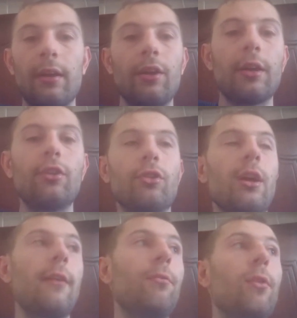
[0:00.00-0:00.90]
You can just
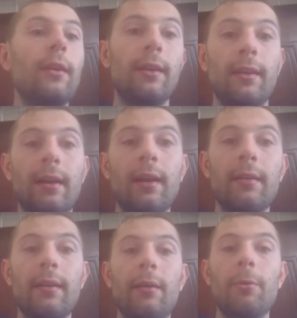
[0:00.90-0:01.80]
have one in the
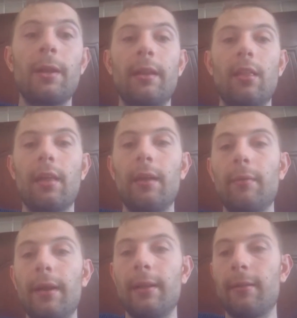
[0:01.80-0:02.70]
garden. It
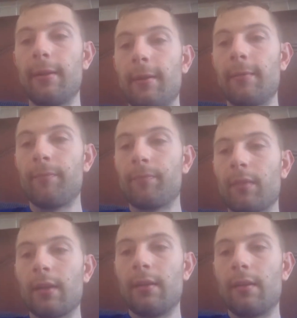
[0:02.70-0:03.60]
will
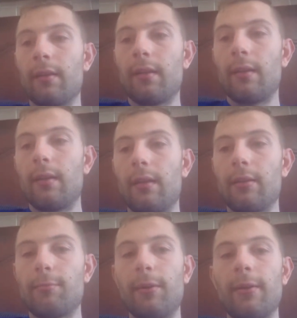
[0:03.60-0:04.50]

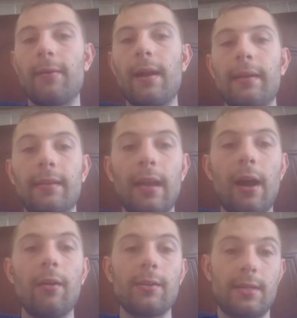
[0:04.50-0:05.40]
spur a
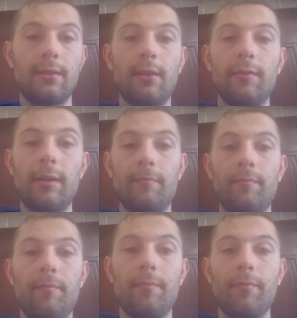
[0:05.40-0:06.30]
thousand of
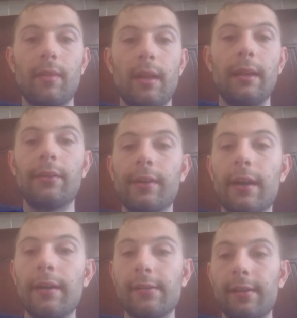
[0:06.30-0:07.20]
them in your
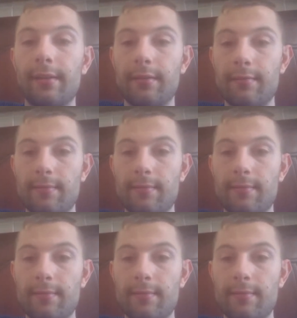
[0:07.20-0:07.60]
garden.